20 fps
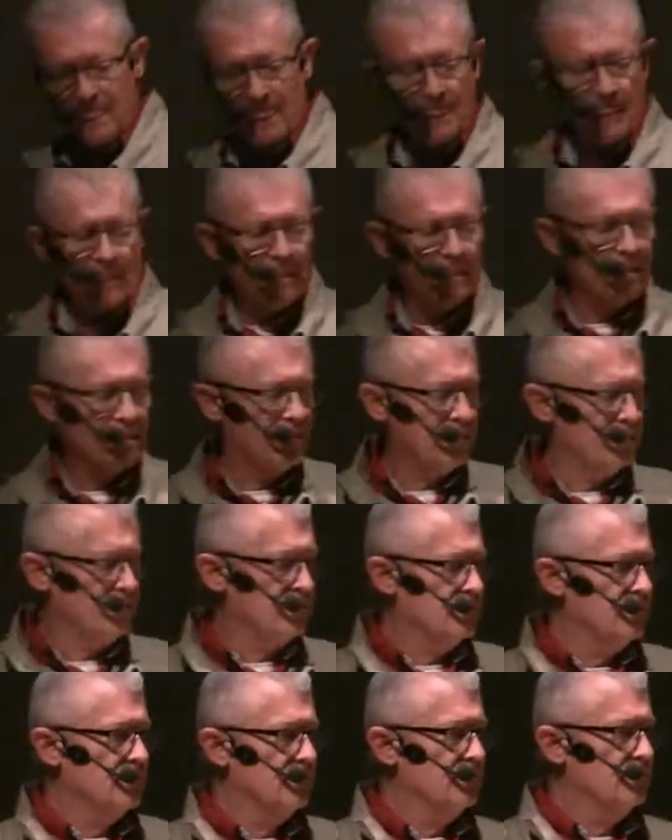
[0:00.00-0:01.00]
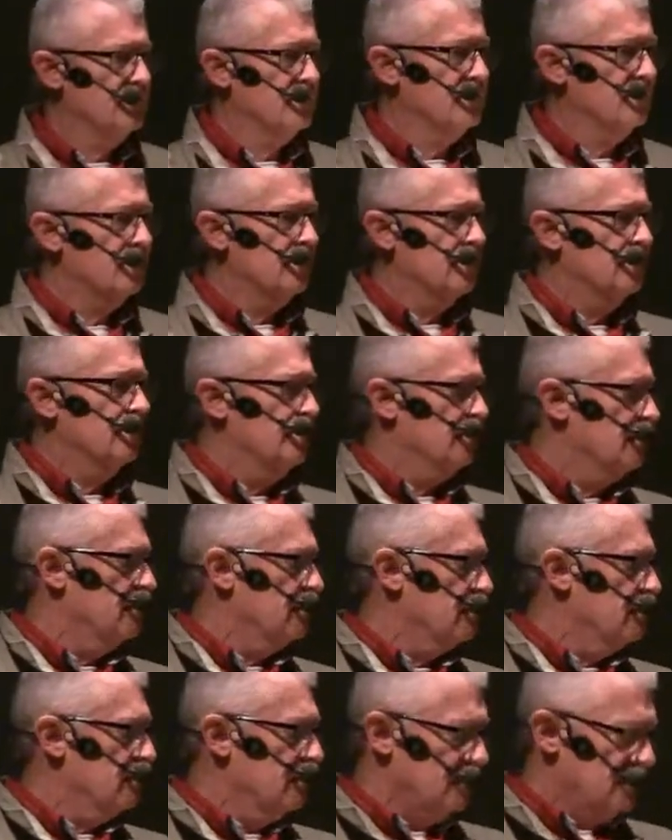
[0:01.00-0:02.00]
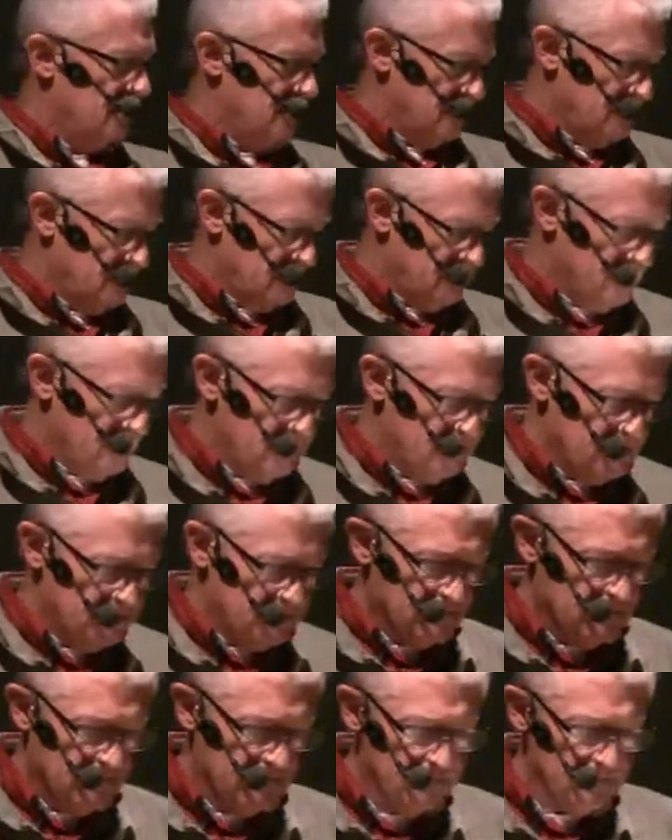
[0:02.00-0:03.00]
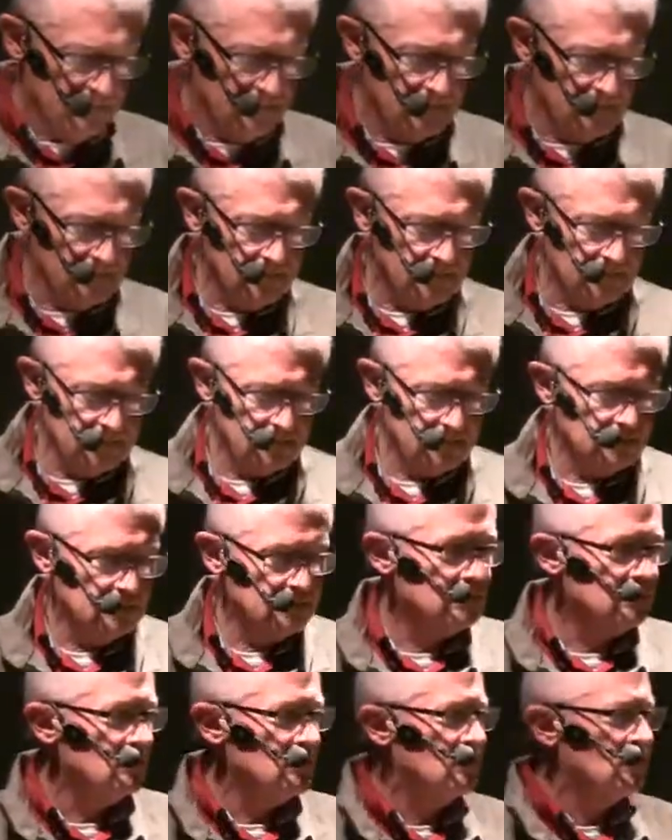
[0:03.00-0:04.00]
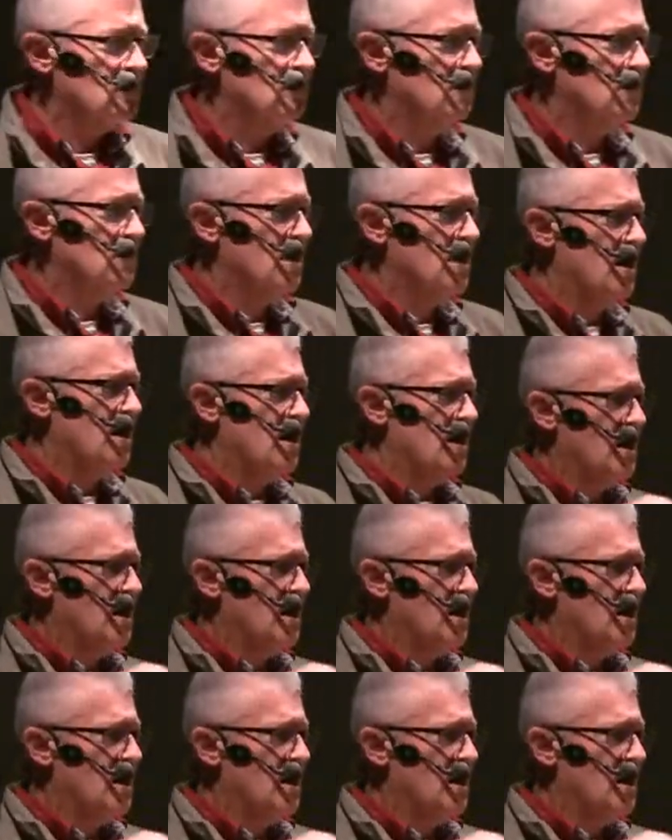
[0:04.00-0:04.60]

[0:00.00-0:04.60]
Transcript: do they have a jig? Sure. Oh, yeah, the one. They do.